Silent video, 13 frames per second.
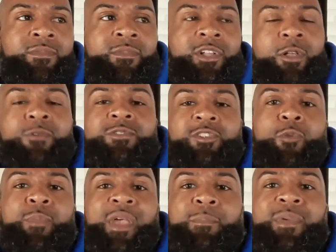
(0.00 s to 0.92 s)
clothes don't
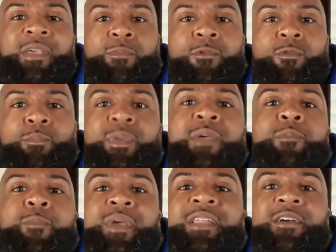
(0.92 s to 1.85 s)
make people, people
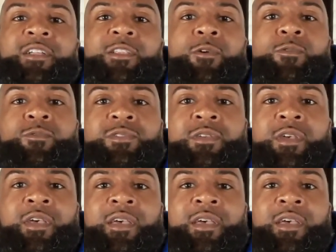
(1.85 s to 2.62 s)
make the clothes.